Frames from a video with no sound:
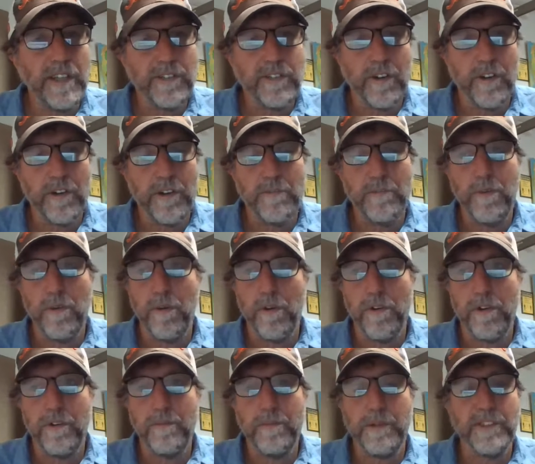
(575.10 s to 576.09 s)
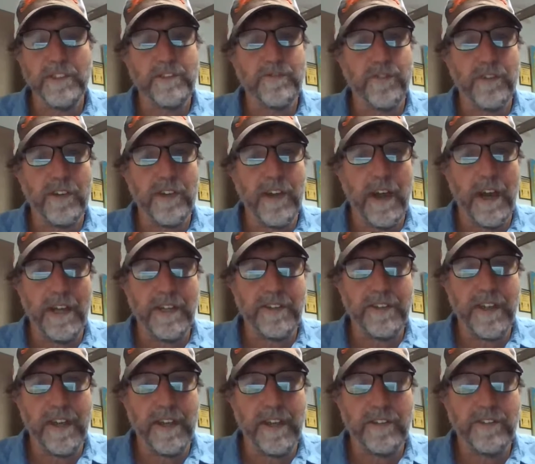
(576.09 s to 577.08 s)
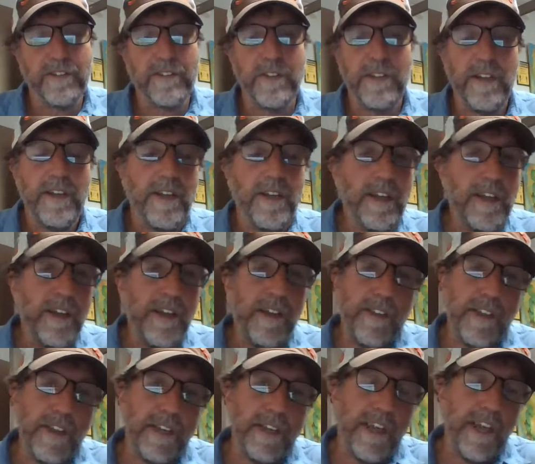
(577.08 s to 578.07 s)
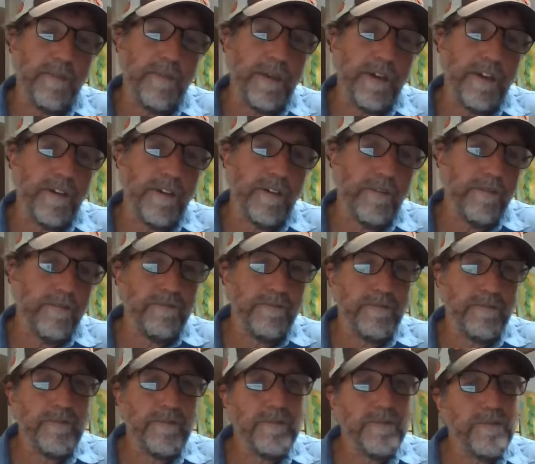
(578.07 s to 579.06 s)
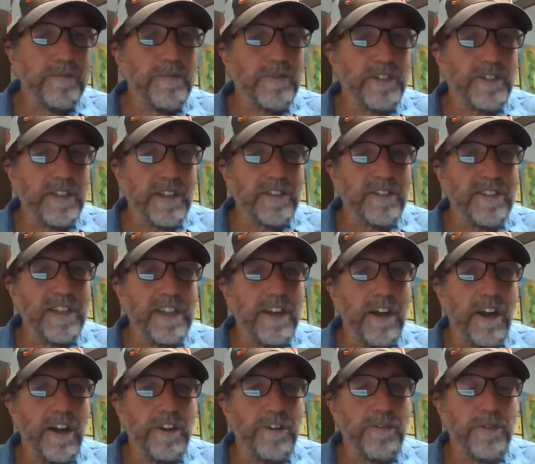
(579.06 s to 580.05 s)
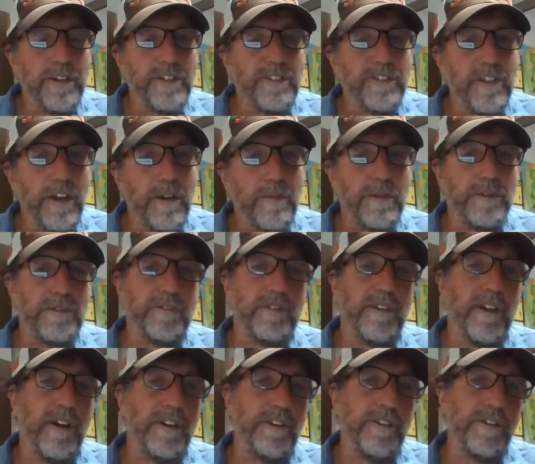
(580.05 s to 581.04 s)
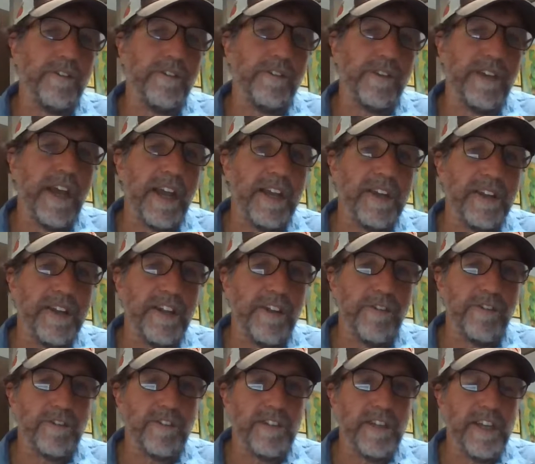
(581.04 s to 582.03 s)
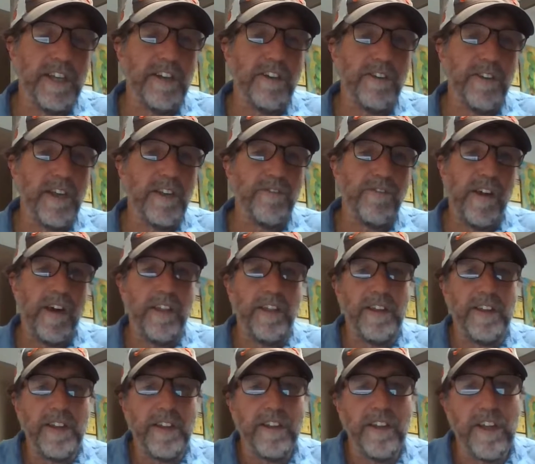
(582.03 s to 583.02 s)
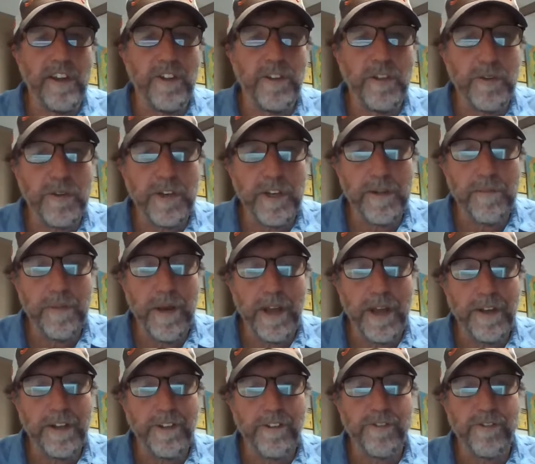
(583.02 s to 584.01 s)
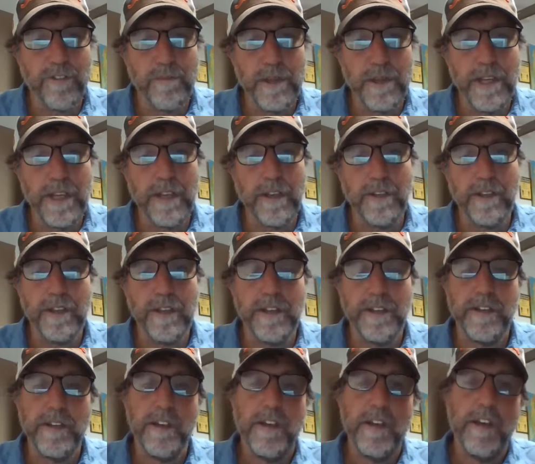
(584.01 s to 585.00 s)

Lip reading: dates aren't important, but just for context, they came here 1600s, and almost 190 years later, they finally declared their independence from England.